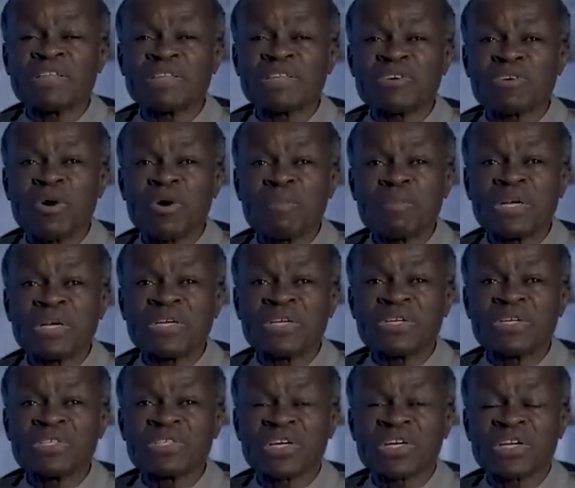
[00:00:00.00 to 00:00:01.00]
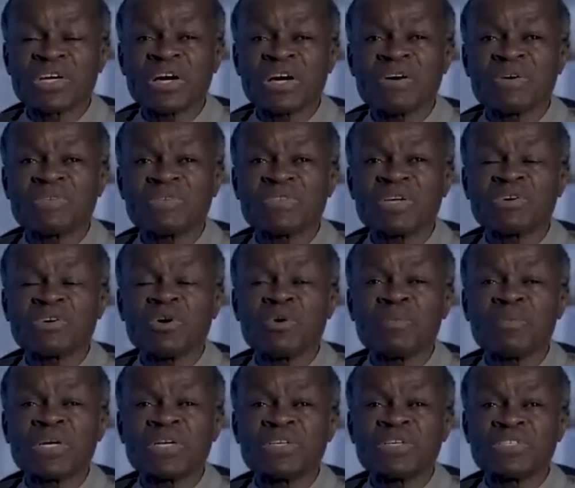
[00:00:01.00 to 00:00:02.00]
the Romans and how the
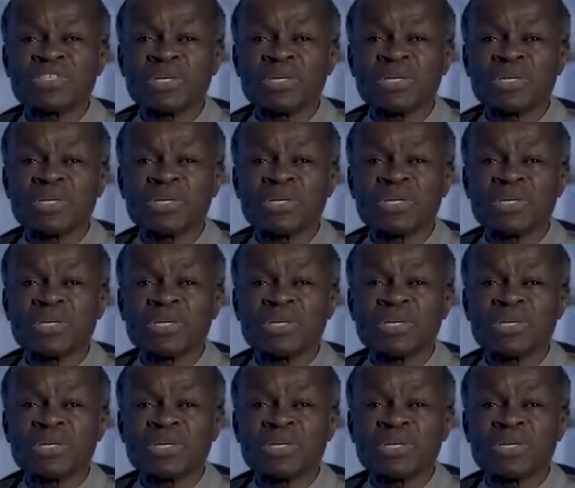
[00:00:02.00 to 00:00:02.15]
Romans